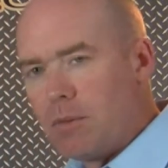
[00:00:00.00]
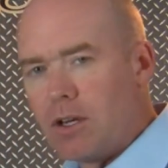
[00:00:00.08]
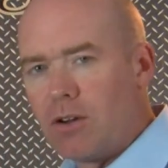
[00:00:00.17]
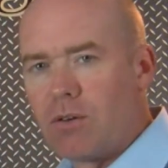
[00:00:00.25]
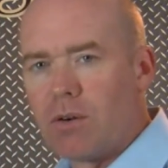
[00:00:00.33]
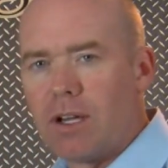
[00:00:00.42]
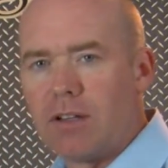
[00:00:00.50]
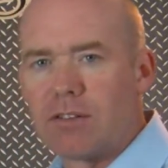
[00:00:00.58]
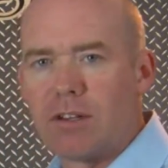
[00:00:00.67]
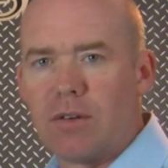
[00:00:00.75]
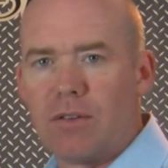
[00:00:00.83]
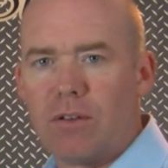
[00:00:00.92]
to be
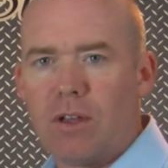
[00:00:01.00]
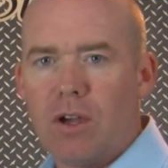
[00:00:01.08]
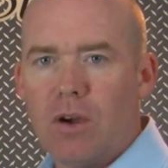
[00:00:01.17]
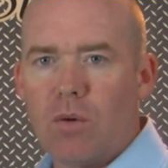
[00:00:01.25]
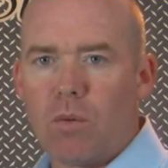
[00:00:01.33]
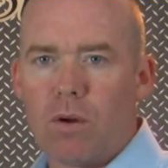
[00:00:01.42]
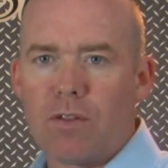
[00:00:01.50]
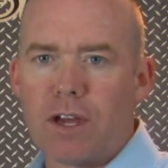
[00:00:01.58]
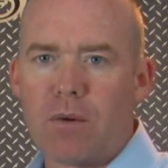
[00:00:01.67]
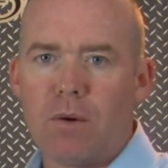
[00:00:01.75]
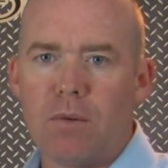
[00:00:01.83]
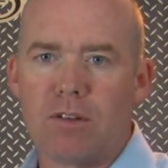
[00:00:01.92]
greased, and one
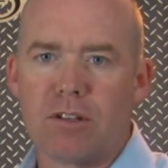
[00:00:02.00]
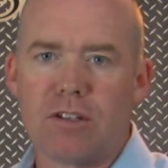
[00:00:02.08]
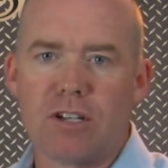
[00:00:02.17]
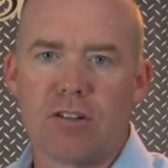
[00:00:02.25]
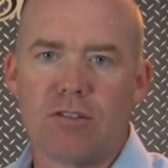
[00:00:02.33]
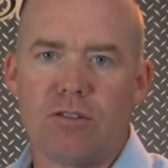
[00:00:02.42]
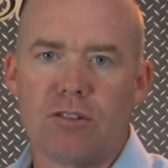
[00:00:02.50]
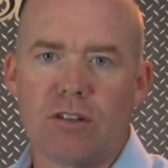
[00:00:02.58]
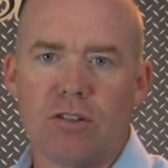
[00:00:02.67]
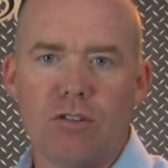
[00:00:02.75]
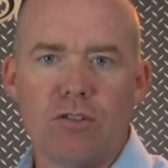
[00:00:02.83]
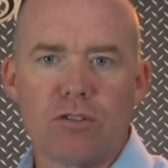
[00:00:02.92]
thing we would suggest using
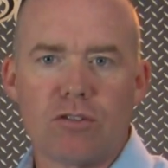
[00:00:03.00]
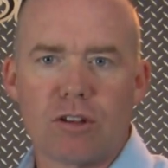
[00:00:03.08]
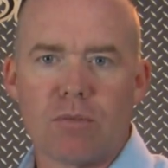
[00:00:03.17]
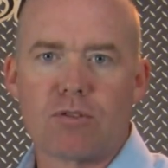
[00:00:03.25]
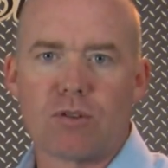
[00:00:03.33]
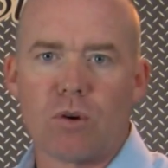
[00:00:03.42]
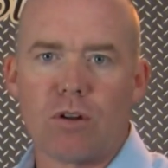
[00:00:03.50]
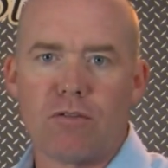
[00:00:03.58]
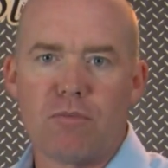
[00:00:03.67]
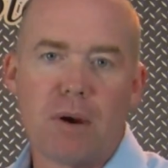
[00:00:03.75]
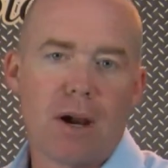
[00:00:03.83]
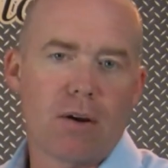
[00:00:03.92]
is using some sort
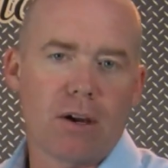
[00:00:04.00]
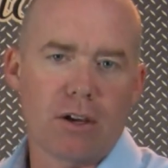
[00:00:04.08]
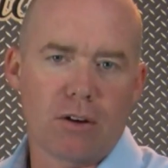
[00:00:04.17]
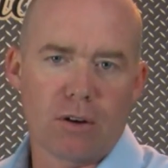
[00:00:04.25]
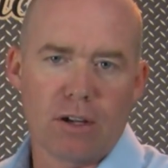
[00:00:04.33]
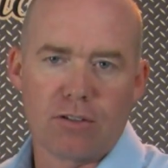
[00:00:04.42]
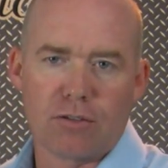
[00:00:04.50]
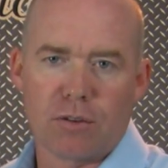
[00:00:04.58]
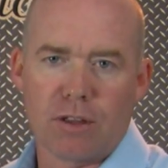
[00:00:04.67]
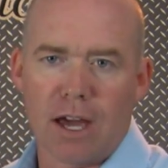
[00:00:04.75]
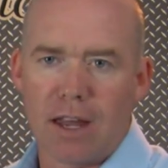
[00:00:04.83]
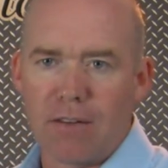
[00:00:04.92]
of bearing grease for
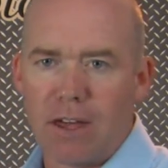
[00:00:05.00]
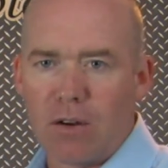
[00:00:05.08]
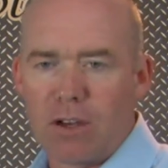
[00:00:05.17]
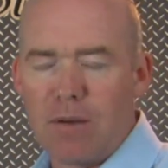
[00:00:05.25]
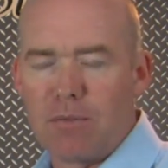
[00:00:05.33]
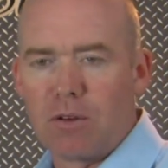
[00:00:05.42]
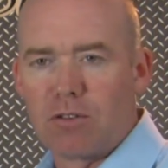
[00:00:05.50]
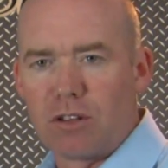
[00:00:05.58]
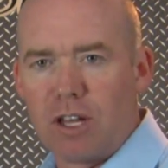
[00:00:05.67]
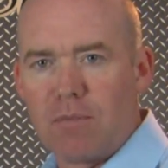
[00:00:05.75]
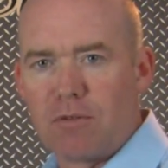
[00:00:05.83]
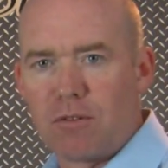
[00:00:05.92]
that, and that'll keep those
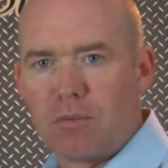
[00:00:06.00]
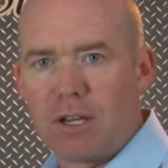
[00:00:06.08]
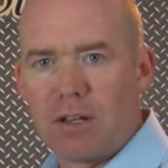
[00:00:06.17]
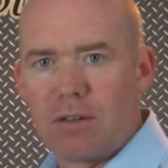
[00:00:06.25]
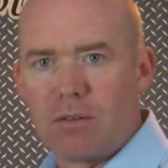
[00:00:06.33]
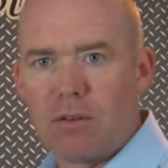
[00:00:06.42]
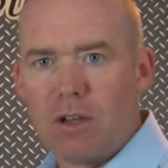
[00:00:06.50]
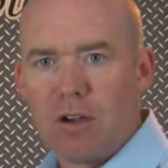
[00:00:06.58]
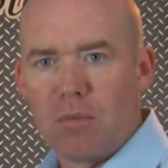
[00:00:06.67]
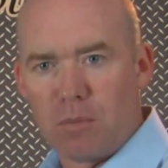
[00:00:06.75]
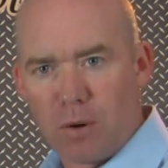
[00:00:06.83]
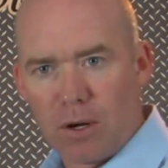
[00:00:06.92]
clips from getting
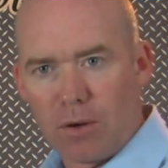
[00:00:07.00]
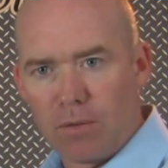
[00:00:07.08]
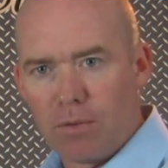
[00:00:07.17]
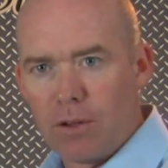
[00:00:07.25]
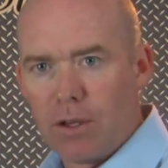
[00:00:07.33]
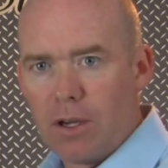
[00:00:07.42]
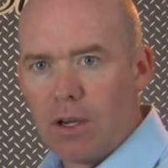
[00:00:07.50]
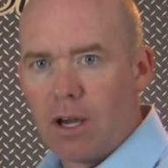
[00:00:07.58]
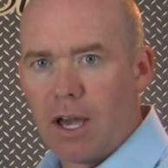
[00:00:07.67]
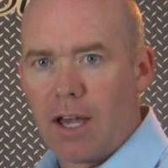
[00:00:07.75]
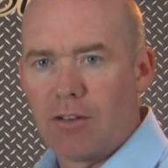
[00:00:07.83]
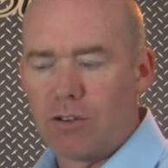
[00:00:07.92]
brittle
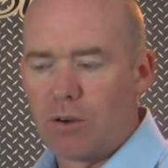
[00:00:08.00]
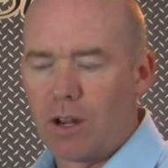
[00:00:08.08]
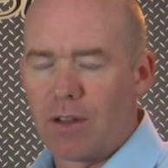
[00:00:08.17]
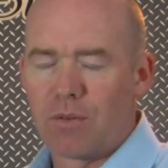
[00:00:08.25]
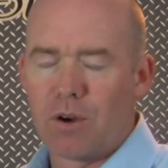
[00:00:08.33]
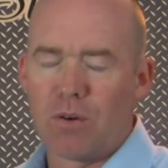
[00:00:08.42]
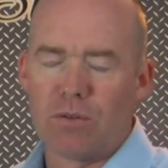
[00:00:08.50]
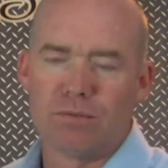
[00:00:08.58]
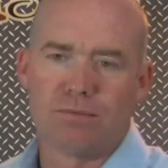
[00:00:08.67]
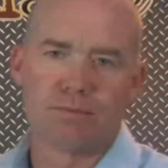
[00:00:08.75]
as you go down the road.